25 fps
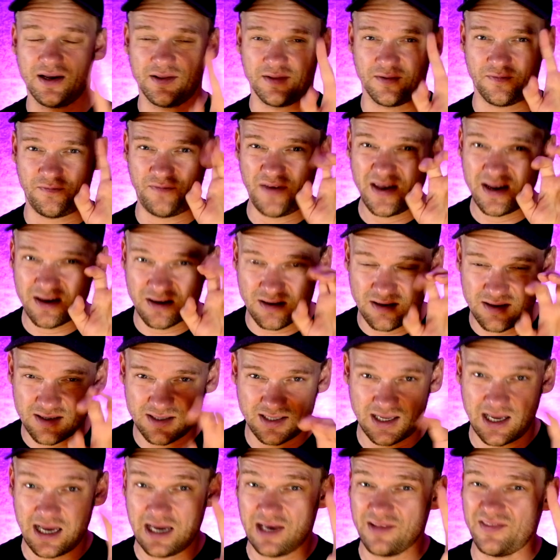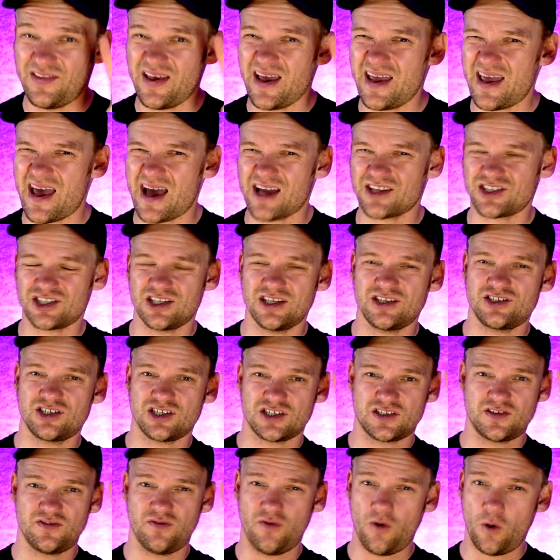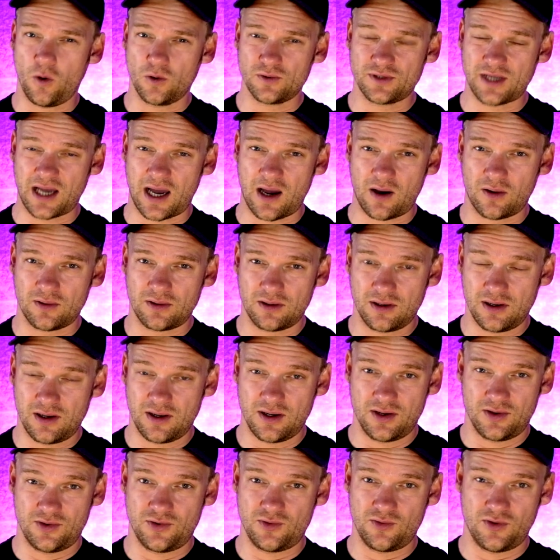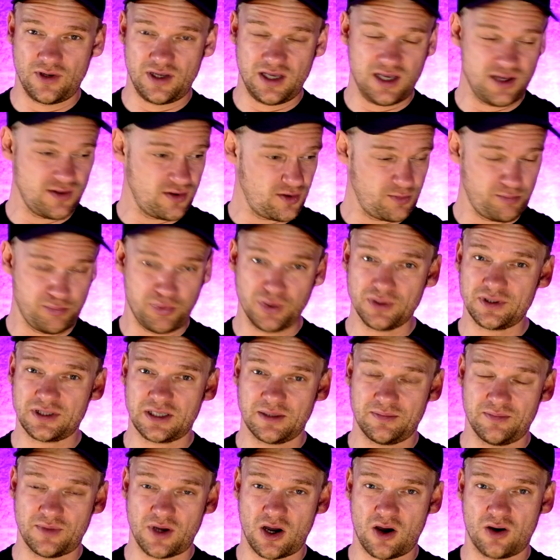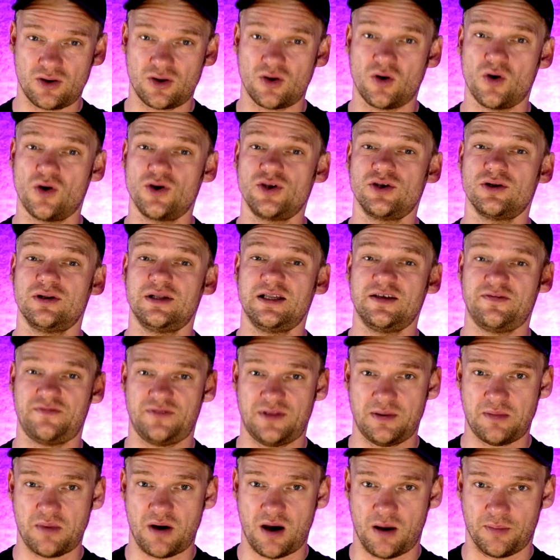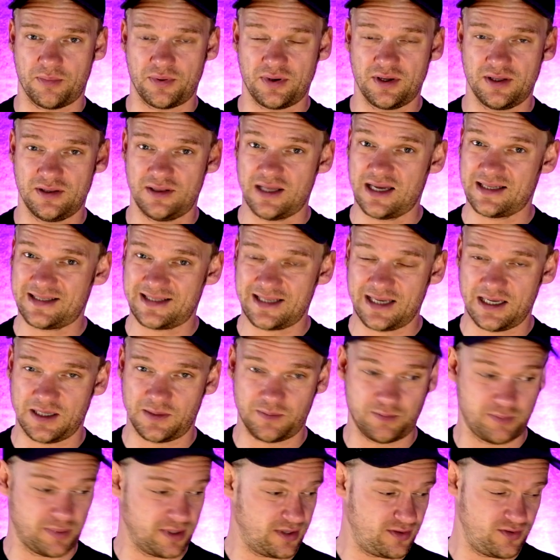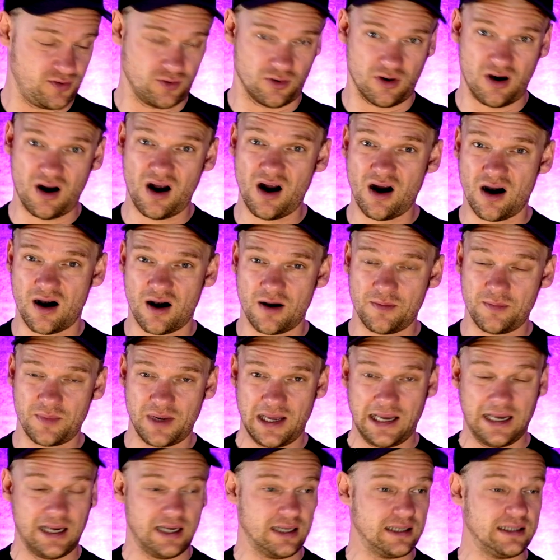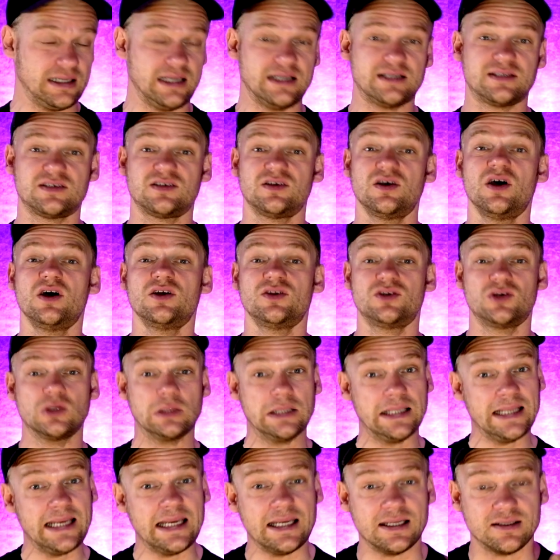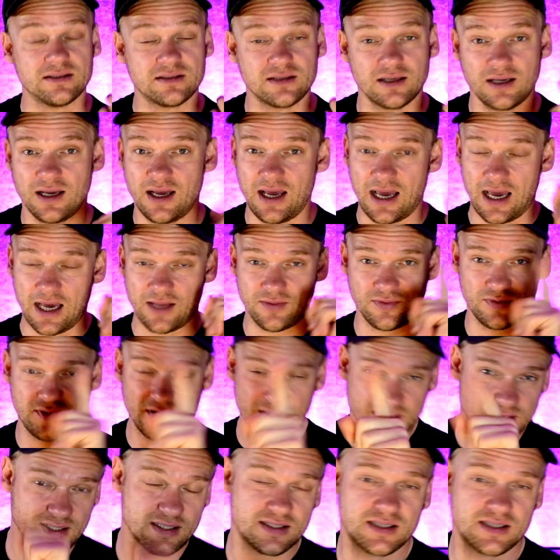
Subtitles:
the fingers, they actually just fall down. You either put them down or you lift them up. That's it. But your arm needs to lead. And this is